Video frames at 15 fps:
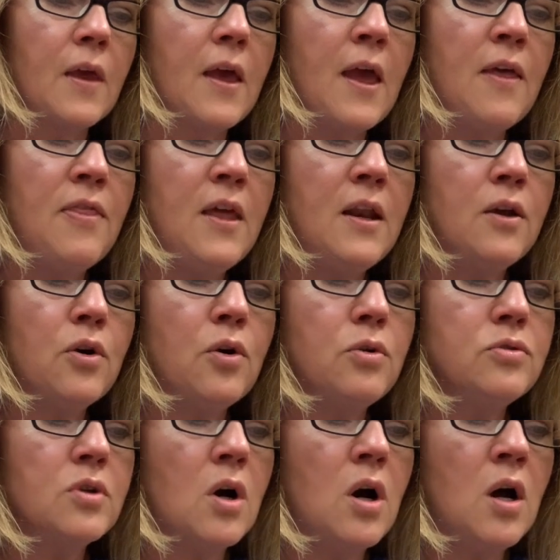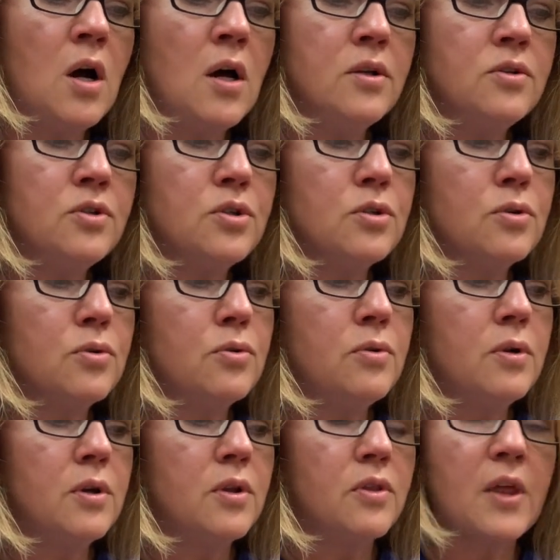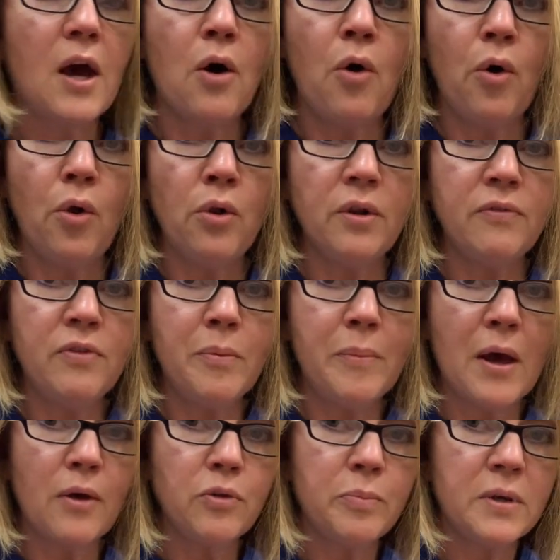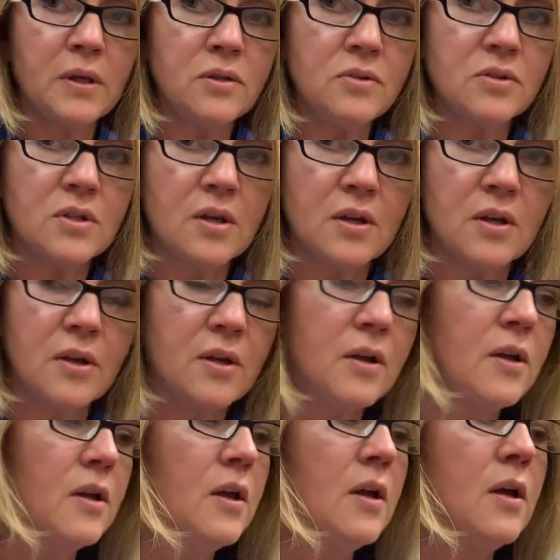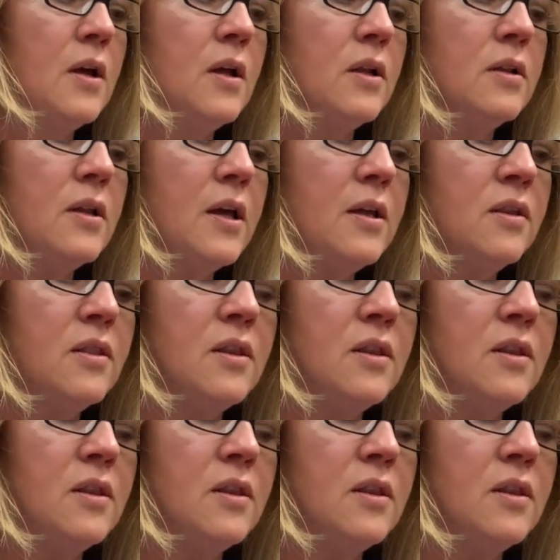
And then it goes onto that hole of the mouthpiece like